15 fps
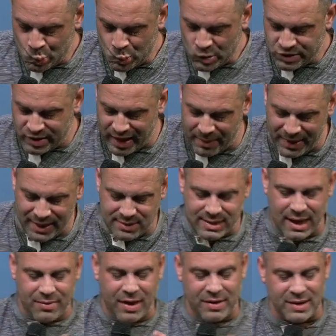So that means
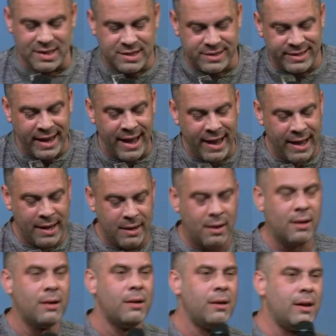that the sin
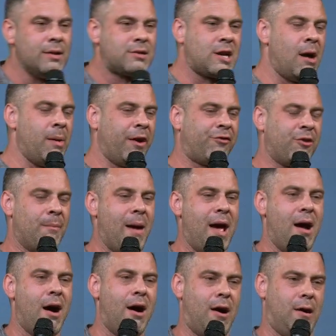is coming from my
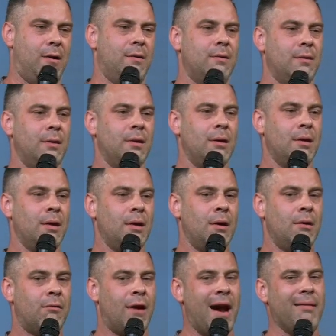heart.
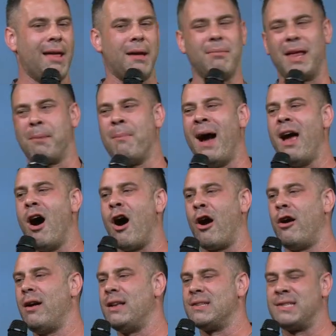right? Like my
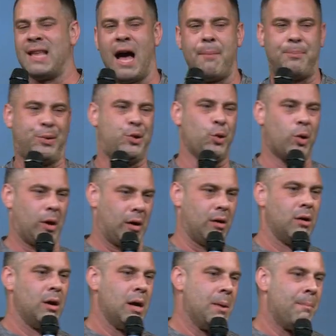heart is not pure.
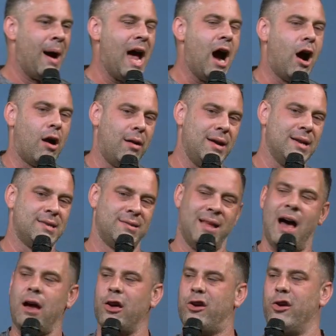My heart is
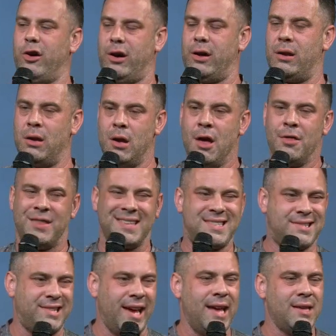not good. The
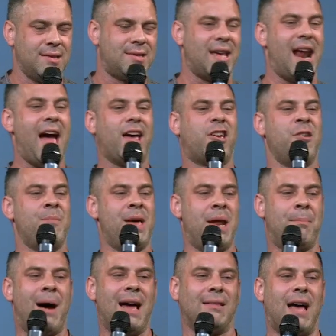sins that I commit in
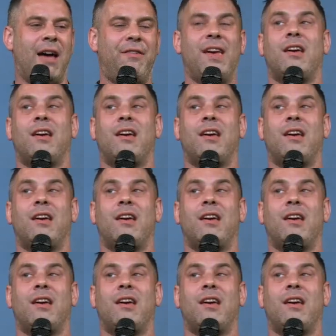my life, it